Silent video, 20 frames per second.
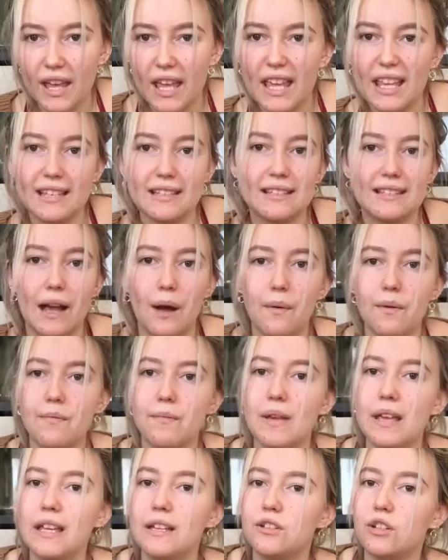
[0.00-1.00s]
he sat with
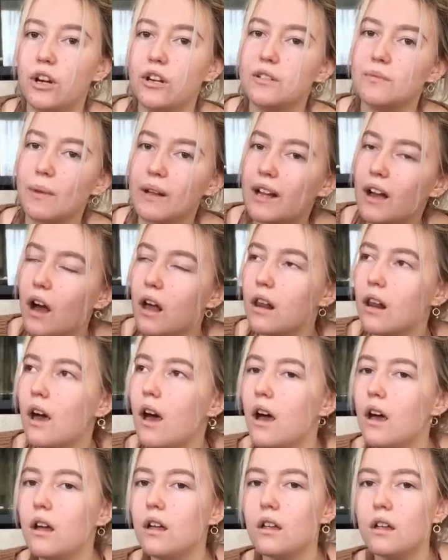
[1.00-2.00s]
me, he chose my
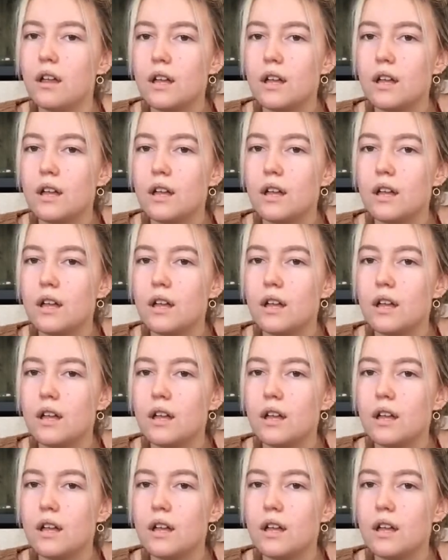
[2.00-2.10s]
colour,